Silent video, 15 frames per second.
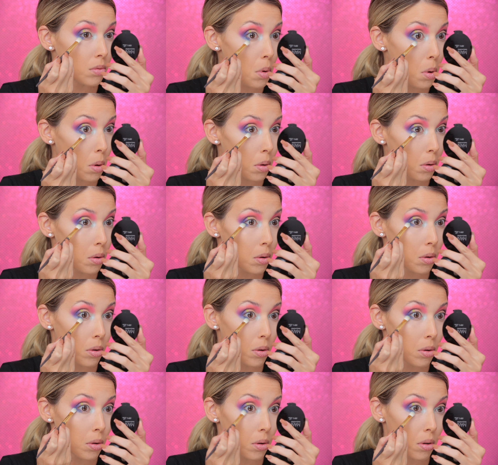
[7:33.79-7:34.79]

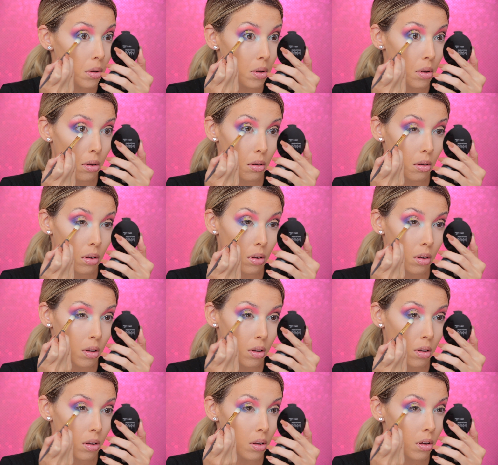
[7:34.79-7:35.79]

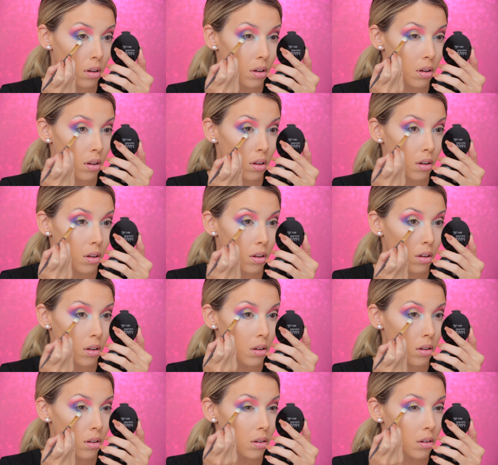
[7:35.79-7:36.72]
No one is speaking in this clip.